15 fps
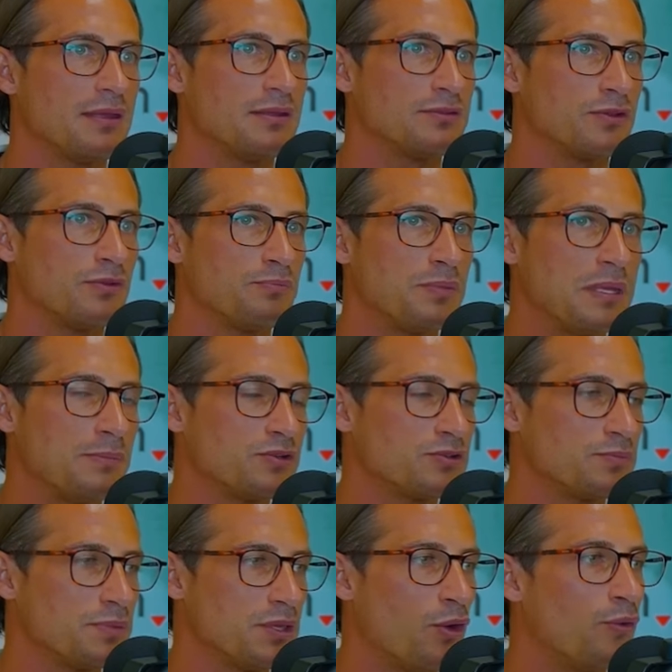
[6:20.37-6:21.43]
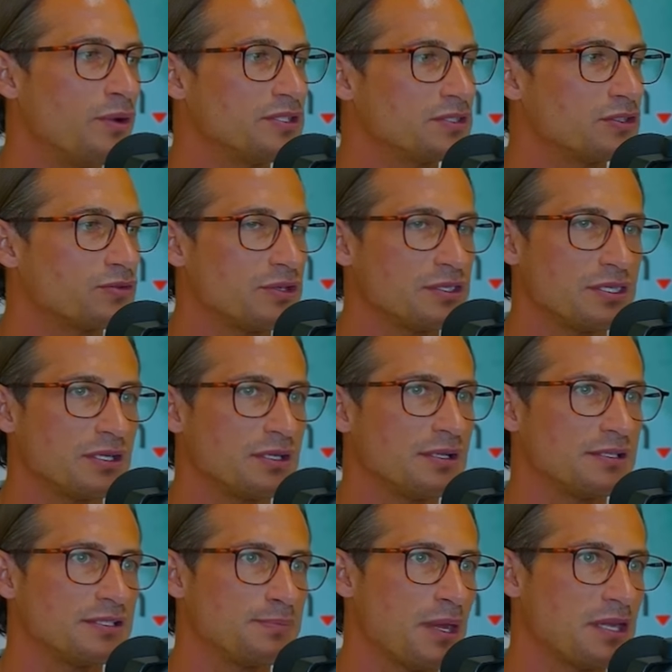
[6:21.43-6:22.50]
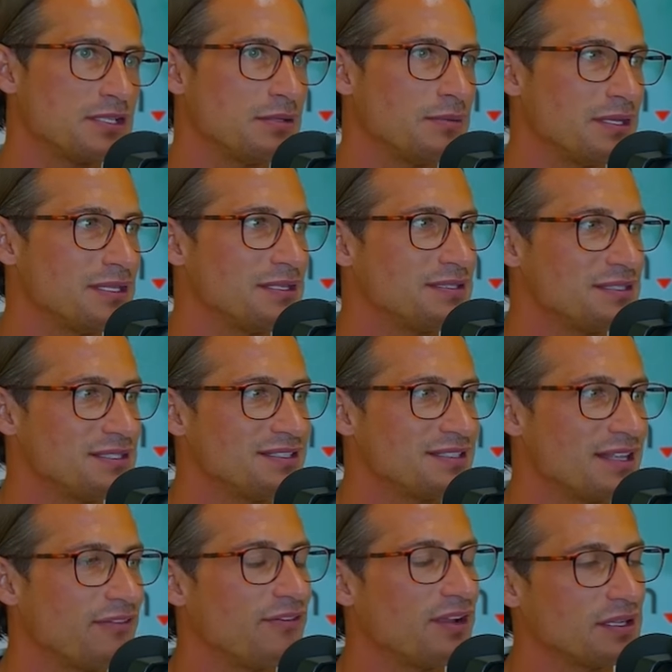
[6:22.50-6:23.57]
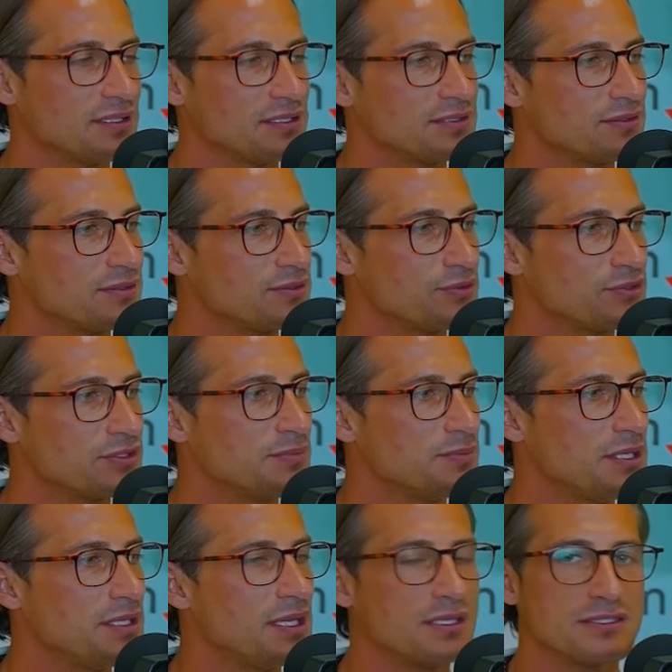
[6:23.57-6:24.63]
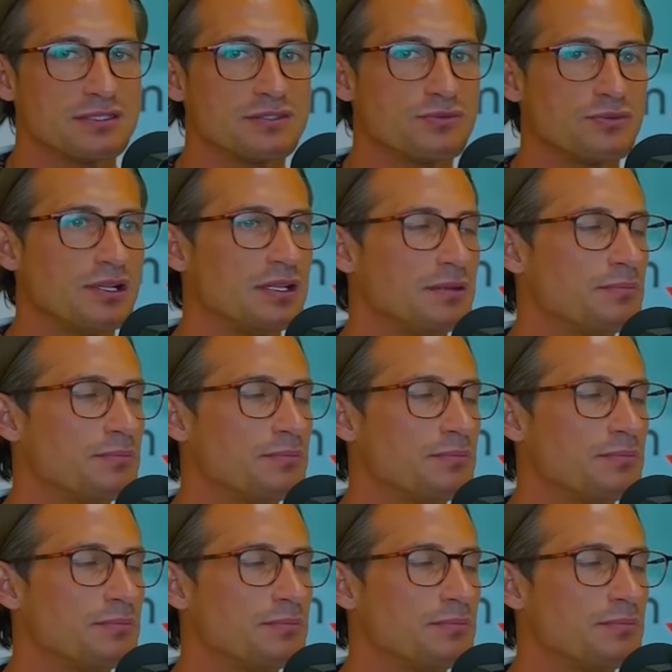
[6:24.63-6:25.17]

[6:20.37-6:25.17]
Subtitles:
So people should be always critical, especially when they see stuff like this on social media. This is really